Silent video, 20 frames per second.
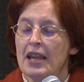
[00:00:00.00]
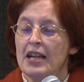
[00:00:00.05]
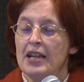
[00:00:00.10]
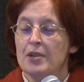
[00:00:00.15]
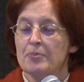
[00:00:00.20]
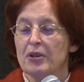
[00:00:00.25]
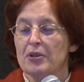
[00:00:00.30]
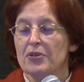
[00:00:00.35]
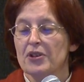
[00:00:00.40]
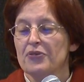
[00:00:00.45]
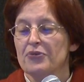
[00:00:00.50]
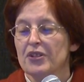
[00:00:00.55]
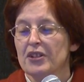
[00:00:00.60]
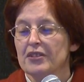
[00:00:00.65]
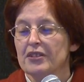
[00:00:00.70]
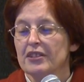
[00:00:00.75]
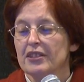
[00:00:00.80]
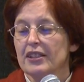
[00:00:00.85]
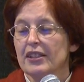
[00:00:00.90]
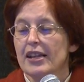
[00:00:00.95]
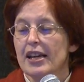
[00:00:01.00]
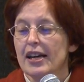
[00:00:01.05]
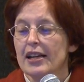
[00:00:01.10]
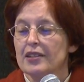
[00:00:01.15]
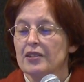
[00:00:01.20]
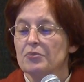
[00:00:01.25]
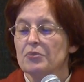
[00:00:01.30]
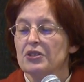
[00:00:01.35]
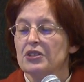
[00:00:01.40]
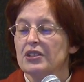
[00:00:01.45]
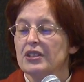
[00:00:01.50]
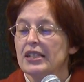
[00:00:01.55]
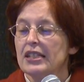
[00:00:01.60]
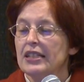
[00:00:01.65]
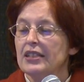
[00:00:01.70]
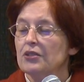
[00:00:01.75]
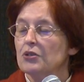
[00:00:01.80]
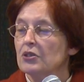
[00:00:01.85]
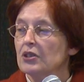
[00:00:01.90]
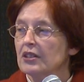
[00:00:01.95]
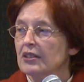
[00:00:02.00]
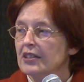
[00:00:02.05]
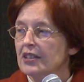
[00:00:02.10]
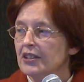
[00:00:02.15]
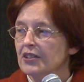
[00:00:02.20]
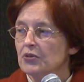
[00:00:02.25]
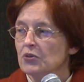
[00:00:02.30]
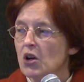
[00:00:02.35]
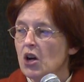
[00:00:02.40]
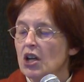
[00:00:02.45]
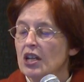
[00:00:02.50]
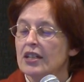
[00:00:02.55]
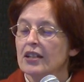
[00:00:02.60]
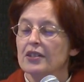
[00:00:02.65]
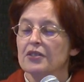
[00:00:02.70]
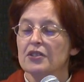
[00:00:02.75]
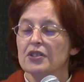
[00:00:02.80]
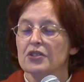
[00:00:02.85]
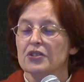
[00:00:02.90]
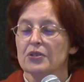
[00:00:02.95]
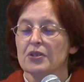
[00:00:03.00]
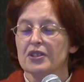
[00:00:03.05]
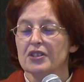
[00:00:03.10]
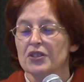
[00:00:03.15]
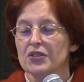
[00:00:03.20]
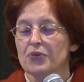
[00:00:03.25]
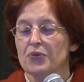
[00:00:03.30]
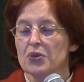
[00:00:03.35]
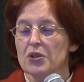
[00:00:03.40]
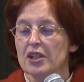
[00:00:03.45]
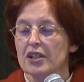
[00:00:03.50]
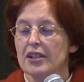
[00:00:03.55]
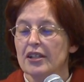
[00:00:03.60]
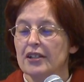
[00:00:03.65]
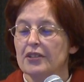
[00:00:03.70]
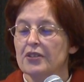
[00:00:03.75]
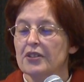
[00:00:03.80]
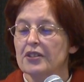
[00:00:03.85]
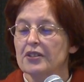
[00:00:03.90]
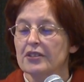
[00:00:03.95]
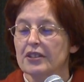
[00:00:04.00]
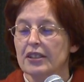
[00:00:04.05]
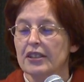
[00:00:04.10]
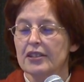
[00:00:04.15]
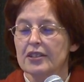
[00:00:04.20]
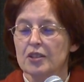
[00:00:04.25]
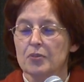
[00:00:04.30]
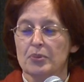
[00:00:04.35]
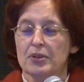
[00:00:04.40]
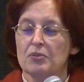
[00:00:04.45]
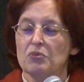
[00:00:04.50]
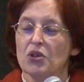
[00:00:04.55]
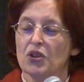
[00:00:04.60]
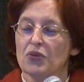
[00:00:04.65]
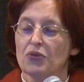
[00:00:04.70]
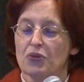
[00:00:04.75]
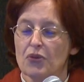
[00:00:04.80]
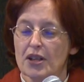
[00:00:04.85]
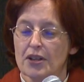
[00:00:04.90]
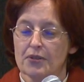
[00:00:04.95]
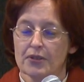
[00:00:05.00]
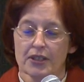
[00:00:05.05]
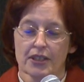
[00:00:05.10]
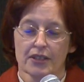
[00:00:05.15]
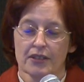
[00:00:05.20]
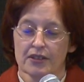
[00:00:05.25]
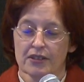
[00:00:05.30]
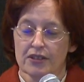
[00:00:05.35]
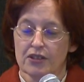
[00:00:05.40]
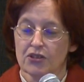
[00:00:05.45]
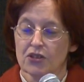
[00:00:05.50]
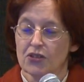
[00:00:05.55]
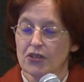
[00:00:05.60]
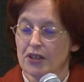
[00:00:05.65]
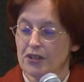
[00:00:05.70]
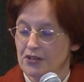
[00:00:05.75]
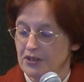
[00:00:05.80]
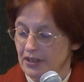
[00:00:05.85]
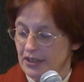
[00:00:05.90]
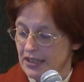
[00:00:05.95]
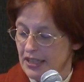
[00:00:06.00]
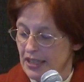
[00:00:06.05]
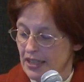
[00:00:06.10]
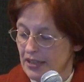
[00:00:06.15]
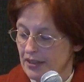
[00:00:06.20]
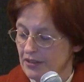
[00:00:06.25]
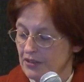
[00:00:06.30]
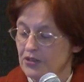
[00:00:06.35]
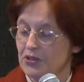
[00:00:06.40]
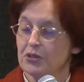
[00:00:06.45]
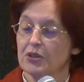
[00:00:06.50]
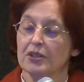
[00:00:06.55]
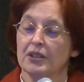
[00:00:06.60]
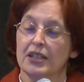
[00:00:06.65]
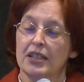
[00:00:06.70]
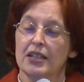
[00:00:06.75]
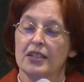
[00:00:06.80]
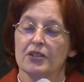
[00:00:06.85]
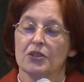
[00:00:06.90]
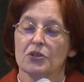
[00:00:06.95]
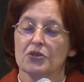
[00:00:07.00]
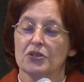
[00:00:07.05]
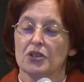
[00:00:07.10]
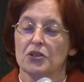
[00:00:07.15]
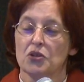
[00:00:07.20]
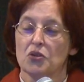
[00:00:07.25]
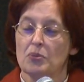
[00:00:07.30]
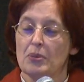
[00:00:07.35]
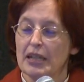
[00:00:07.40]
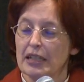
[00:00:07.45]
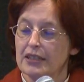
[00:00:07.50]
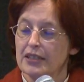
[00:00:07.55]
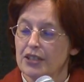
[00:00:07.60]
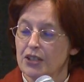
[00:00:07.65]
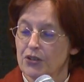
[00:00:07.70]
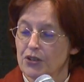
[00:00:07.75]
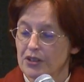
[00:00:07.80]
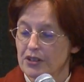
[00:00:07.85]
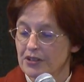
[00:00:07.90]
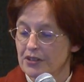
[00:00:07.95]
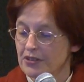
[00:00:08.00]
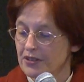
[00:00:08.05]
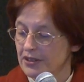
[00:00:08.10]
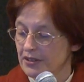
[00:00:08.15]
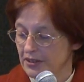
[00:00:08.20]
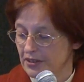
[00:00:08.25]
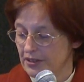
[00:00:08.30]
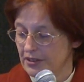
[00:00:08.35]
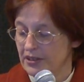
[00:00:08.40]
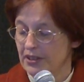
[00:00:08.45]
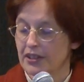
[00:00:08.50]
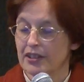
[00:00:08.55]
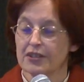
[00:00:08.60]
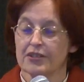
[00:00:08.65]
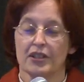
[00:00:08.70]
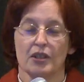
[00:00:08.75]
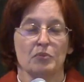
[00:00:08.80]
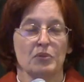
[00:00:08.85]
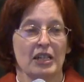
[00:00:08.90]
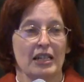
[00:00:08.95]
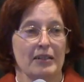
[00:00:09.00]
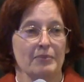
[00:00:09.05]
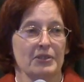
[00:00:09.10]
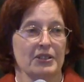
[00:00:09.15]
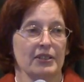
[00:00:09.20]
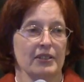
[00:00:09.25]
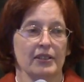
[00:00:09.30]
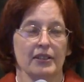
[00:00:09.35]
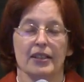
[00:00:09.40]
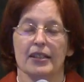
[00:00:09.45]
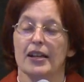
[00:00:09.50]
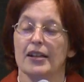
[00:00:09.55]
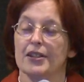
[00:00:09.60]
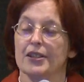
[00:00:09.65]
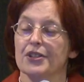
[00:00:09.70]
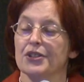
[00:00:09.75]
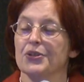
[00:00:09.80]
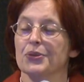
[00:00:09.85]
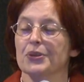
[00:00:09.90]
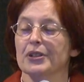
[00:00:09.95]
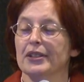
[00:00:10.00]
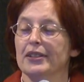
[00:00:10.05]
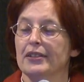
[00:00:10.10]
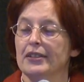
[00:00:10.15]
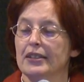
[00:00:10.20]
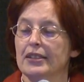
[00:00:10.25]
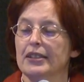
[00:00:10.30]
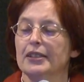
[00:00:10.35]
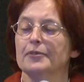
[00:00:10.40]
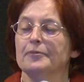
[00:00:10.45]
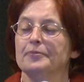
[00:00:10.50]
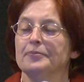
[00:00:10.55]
But we found it in Adams, Dane, Eau Claire, and Rock County, so that's four counties. And it's been more frequent since 2010. So those are two bacterial diseases that are sometimes a little hard to ID.